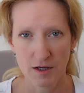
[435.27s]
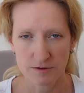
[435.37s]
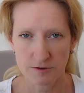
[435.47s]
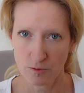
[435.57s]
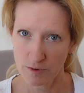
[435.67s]

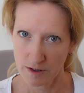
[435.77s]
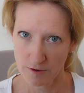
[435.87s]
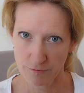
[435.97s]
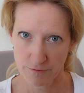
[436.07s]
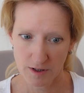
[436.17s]
So
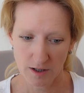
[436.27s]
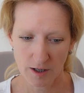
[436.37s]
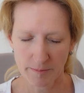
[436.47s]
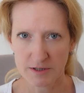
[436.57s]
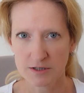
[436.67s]
if
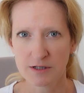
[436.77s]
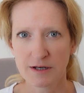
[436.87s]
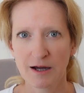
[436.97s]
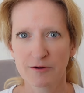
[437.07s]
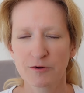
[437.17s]
up until
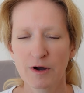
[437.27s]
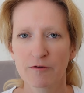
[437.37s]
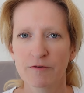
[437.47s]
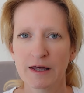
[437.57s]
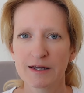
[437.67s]
now you
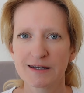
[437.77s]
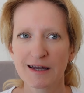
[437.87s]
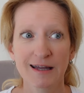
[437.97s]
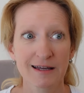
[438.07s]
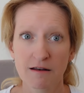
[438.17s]
have led
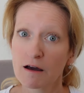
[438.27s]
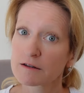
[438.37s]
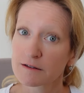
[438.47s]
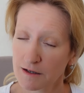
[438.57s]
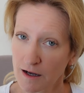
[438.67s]
a
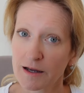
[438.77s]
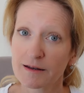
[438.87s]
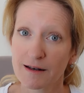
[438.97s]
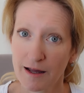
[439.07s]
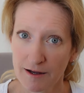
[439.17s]
not
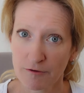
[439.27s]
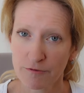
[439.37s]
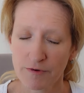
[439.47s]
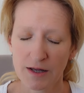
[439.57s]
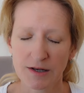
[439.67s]
guided
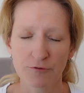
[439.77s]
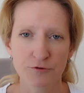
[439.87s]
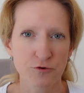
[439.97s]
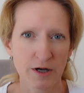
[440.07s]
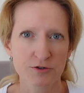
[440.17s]
life and have
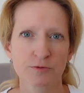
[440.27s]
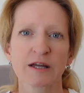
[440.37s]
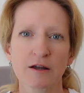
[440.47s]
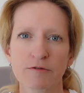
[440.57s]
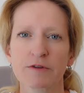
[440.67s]
tried to
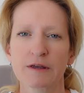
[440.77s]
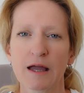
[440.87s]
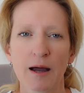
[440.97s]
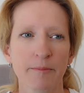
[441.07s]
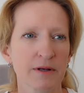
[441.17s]
make everything
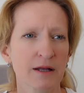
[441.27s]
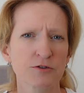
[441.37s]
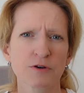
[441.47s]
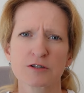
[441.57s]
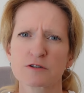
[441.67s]
happen
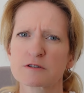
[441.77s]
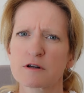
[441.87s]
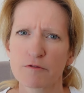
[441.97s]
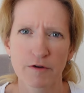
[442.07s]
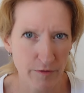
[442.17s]
and try to
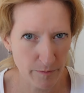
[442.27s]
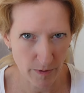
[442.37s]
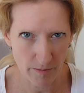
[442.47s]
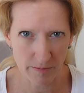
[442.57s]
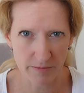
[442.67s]
solve every
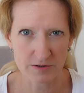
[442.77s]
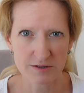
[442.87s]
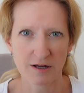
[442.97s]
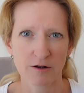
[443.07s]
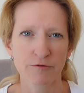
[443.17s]
problem
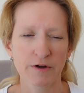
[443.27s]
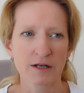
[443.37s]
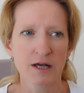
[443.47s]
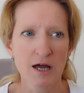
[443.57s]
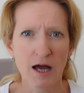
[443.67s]
yourself
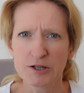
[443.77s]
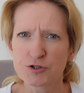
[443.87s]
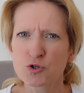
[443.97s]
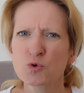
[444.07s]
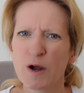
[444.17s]
and
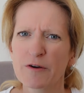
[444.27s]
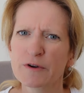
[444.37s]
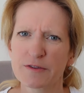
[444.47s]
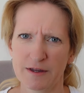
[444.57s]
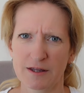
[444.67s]
and do
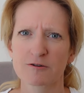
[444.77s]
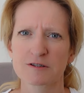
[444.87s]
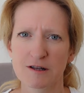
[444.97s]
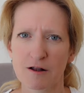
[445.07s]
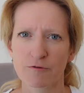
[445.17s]
everything
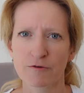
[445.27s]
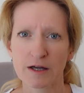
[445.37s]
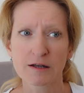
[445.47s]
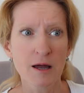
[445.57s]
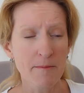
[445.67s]
yourself,
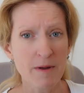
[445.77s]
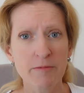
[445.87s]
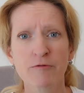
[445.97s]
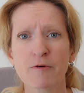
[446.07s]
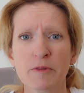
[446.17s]
right?
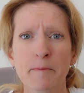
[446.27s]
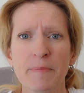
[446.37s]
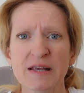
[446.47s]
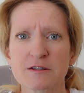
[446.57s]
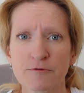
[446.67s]
Maybe from the
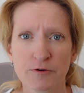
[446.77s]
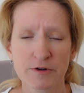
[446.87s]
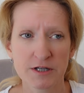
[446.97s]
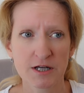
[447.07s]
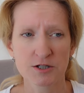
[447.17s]
best of your
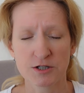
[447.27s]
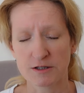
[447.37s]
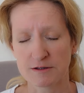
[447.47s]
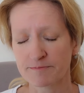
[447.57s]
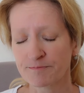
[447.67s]
intentions.